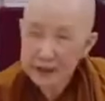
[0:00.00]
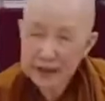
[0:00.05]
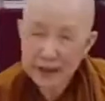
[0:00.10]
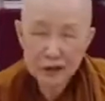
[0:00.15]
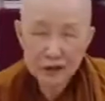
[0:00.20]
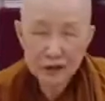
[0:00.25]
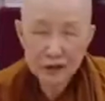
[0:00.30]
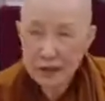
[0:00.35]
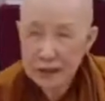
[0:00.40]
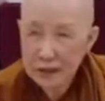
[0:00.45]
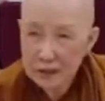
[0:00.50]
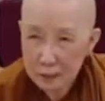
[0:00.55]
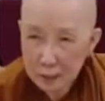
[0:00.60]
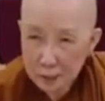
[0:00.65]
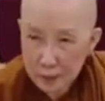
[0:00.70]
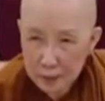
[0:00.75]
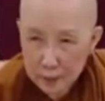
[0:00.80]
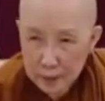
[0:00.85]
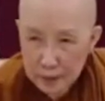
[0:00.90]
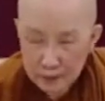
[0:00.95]
are just the
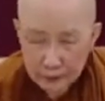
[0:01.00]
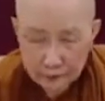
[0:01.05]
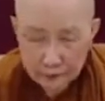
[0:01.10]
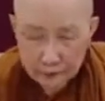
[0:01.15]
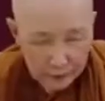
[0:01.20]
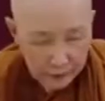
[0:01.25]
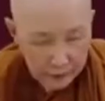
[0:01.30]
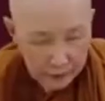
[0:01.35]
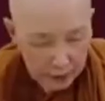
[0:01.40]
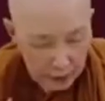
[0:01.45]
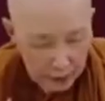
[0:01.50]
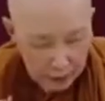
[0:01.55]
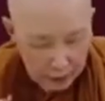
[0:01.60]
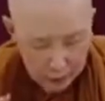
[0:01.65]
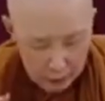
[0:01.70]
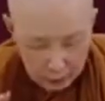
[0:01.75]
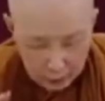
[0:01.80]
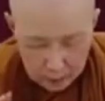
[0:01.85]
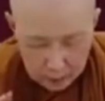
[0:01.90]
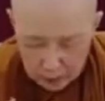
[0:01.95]
brief
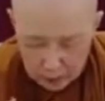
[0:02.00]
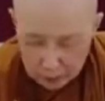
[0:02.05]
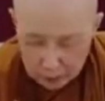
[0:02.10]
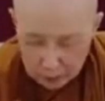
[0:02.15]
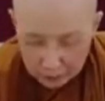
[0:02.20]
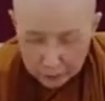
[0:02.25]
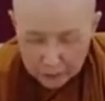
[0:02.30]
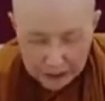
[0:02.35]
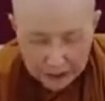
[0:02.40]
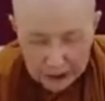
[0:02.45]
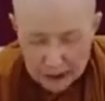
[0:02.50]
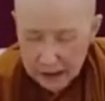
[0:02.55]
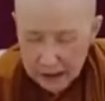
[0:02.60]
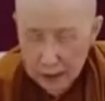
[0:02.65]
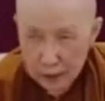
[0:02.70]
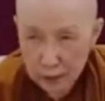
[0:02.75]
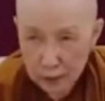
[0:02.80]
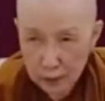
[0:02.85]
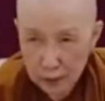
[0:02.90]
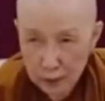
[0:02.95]
facts that
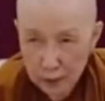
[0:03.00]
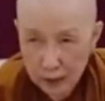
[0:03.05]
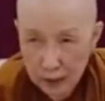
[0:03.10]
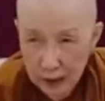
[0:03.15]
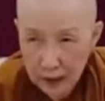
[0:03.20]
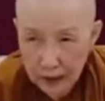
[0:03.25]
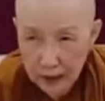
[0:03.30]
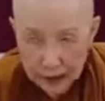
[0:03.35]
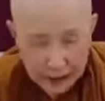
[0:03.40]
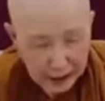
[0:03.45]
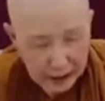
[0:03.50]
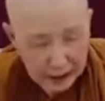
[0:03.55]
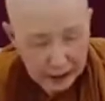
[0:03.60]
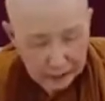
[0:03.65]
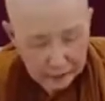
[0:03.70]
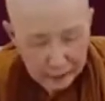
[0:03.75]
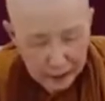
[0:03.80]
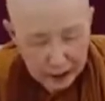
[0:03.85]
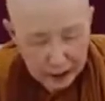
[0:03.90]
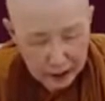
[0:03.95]
I
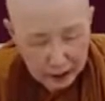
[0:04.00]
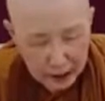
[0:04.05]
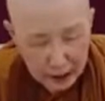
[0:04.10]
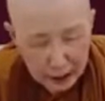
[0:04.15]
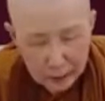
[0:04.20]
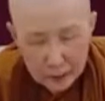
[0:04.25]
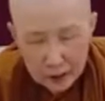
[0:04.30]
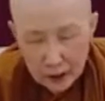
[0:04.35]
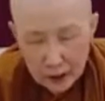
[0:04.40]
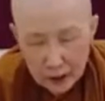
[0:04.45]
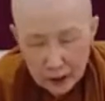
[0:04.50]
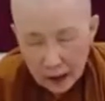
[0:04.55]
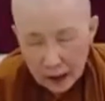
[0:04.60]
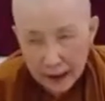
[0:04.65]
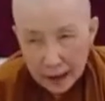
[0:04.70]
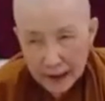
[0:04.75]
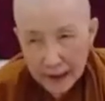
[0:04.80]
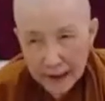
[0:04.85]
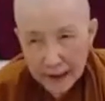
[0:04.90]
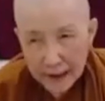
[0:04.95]
have right now.
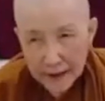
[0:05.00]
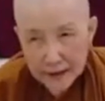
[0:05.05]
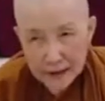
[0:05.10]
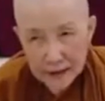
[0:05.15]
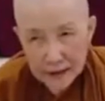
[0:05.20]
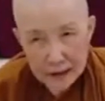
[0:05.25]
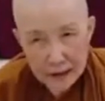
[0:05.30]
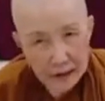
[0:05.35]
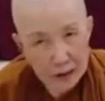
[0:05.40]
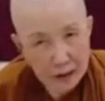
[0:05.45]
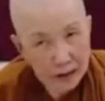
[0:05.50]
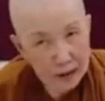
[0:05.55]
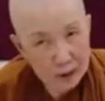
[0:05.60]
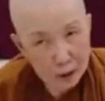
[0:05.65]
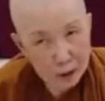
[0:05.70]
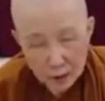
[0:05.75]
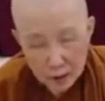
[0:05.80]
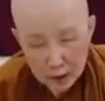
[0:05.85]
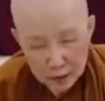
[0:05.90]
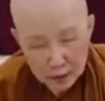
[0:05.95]
And as
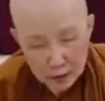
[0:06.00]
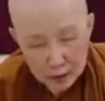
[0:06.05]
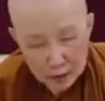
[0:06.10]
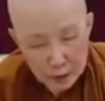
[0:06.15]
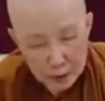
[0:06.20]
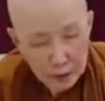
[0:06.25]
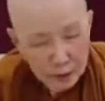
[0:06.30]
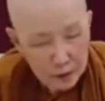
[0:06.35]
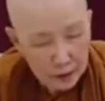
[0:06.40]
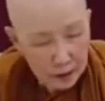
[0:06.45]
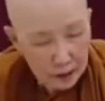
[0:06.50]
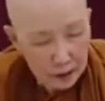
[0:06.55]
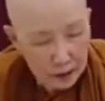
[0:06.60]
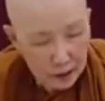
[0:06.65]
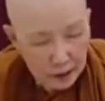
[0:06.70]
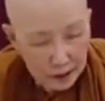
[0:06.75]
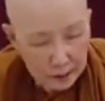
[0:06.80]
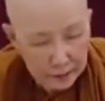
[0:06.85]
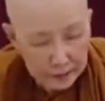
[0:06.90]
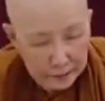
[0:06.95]
we all know,
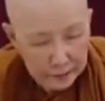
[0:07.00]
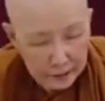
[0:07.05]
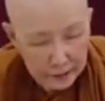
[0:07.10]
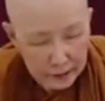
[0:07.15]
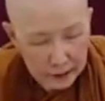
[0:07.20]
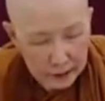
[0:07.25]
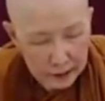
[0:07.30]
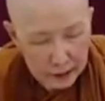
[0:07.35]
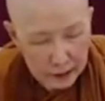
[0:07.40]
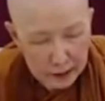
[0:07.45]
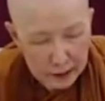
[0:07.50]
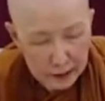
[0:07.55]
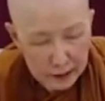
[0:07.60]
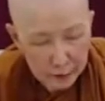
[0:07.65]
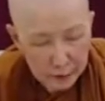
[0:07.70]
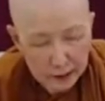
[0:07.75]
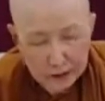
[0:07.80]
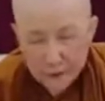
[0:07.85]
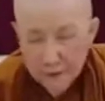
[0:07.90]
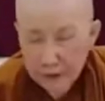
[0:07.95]
the
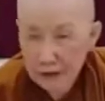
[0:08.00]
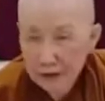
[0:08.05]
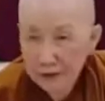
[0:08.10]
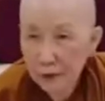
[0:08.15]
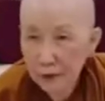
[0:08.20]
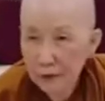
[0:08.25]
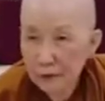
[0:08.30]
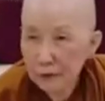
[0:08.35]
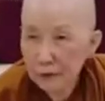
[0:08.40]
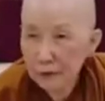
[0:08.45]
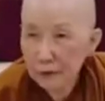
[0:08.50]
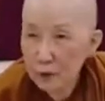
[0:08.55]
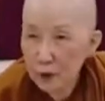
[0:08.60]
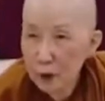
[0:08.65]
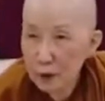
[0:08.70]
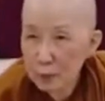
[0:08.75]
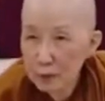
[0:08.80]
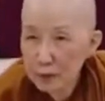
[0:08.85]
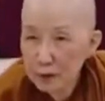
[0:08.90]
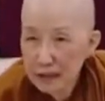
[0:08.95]
support for the fourfold
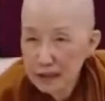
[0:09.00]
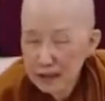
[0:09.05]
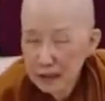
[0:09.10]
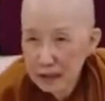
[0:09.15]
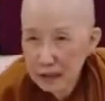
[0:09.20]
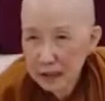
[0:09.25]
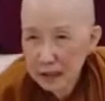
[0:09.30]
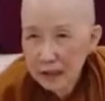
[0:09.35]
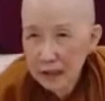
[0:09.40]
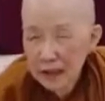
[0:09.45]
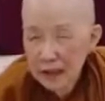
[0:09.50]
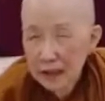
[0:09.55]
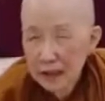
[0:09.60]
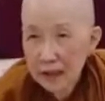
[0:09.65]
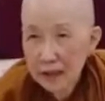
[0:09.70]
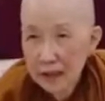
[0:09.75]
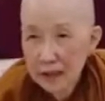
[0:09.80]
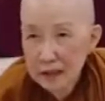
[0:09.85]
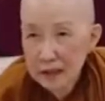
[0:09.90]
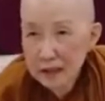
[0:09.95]
community
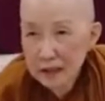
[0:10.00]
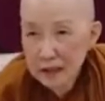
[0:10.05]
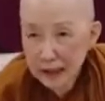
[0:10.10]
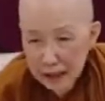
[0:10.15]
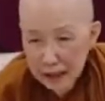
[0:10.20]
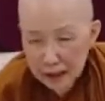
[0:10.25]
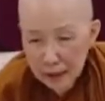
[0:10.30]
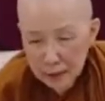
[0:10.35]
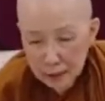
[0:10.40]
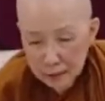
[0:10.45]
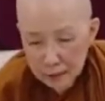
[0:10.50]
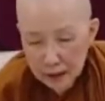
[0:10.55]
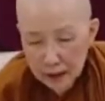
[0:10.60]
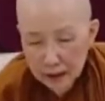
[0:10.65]
is now